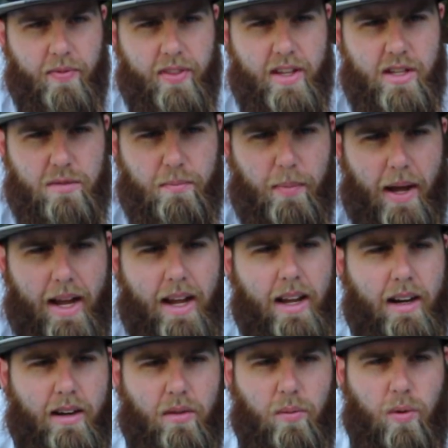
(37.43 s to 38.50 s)
this
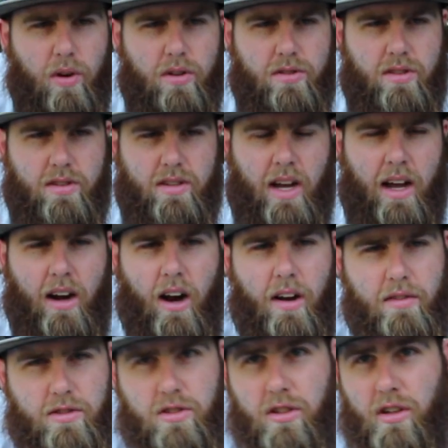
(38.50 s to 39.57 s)
bait was designed
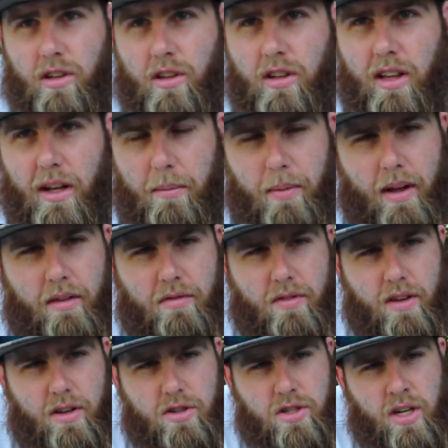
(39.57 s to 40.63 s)
obviously to look like bait
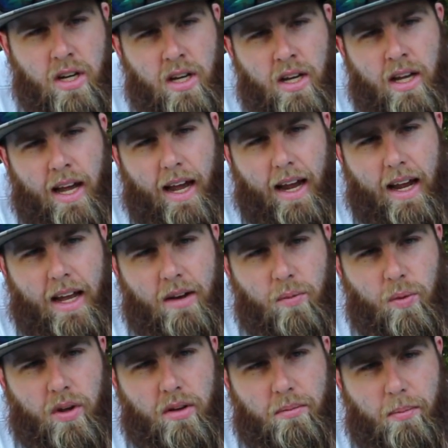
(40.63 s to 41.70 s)
fish,
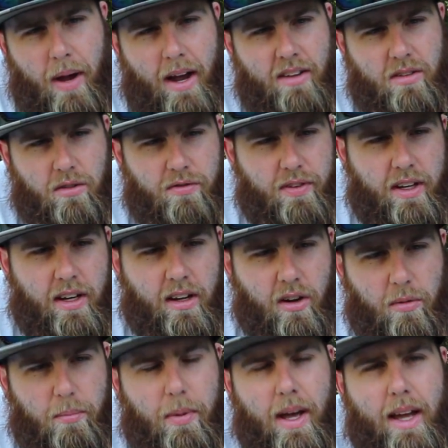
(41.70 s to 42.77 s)
and when bass are feeding
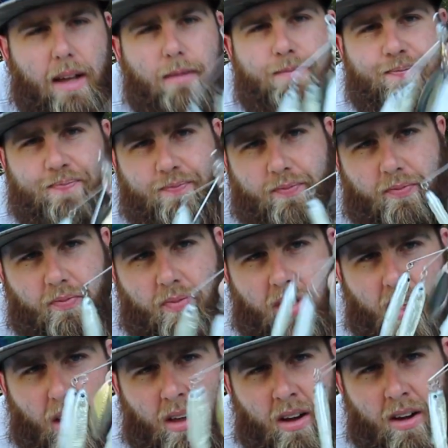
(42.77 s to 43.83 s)
on bait,
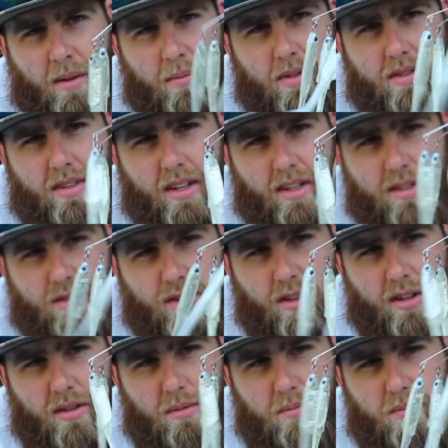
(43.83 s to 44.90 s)
this thing is
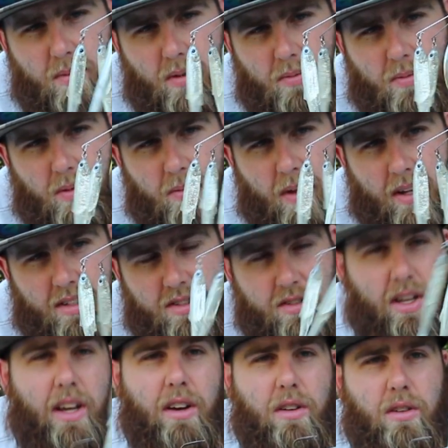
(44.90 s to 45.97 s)
gonna
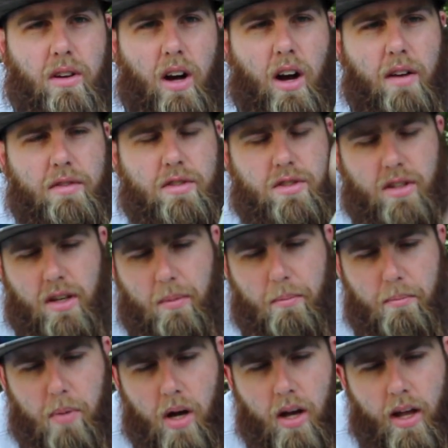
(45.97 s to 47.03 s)
excel, obviously.
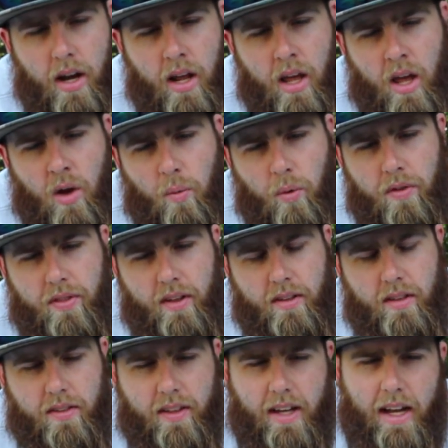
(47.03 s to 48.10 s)
But one
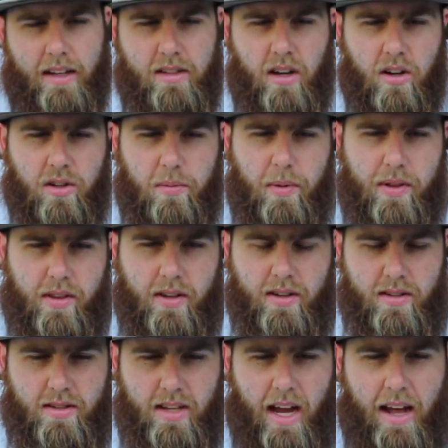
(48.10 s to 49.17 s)
thing that the guy talked about that
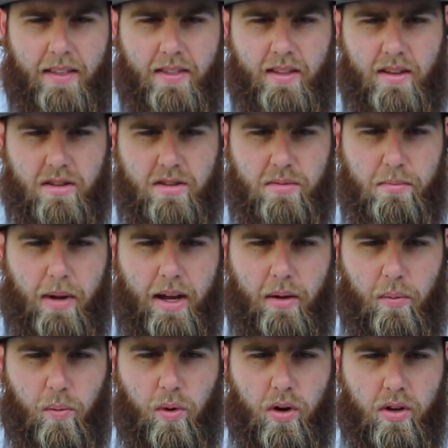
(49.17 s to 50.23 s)
designed this
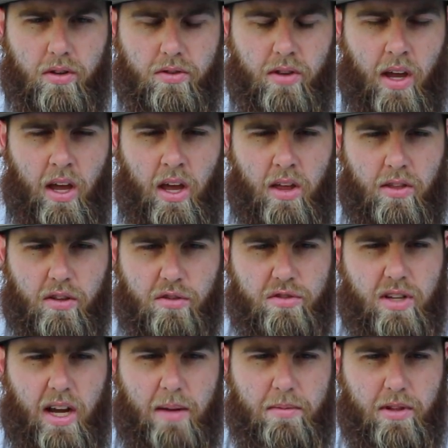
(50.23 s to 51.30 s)
bait was
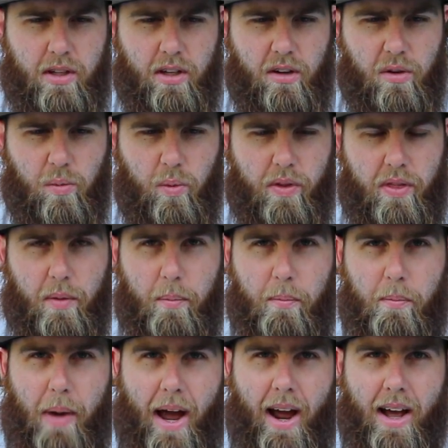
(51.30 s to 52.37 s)
those times of year when the
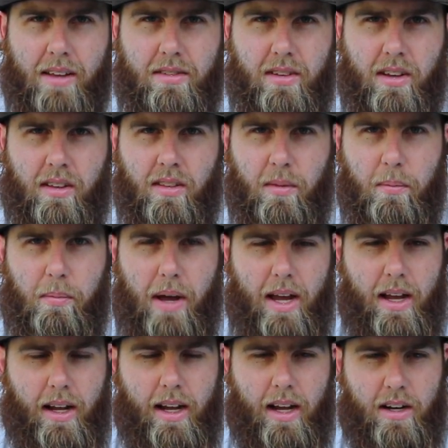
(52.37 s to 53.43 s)
bass and the
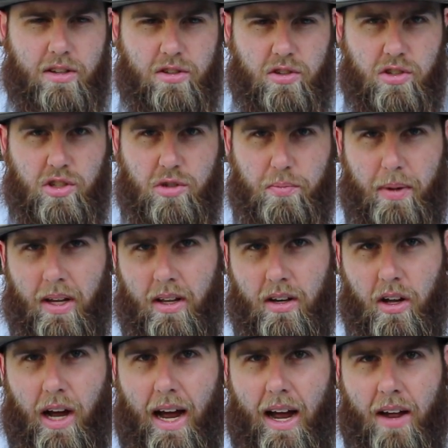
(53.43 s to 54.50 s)
bait kind of
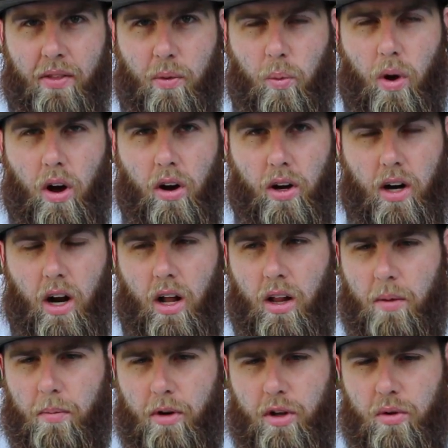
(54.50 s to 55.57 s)
suspend high in the water
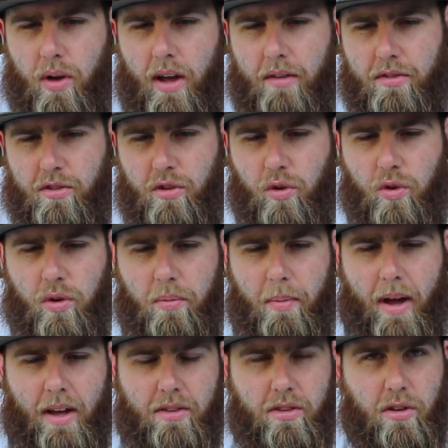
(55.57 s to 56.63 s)
column, or you have schooling
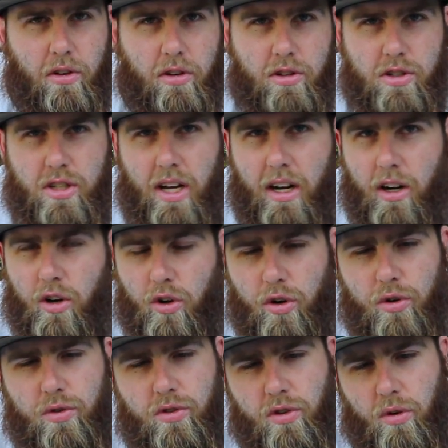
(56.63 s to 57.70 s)
bass that are just kind of
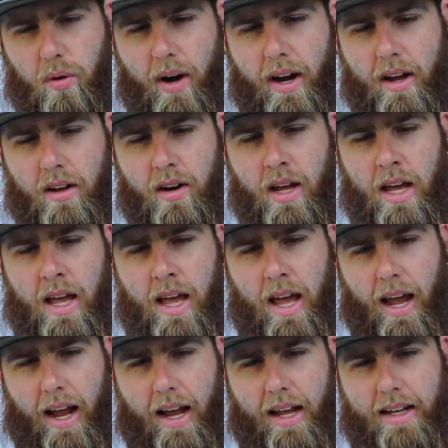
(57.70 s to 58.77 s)
cruising around.
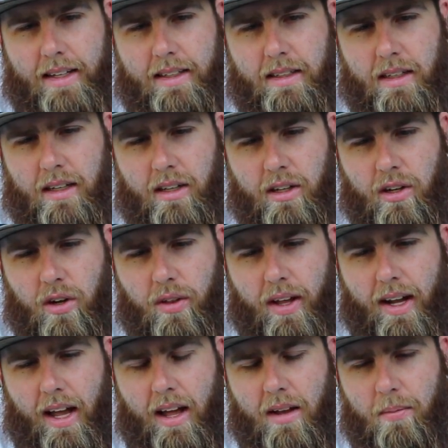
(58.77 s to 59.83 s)
And you know,
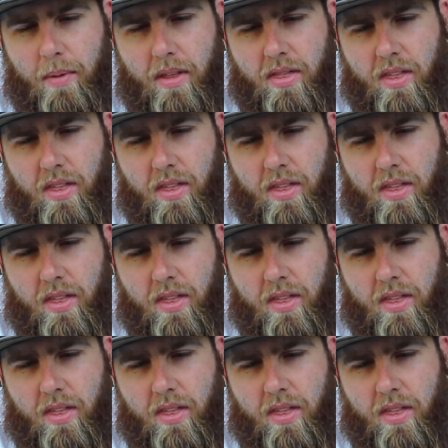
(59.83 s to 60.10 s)
that got me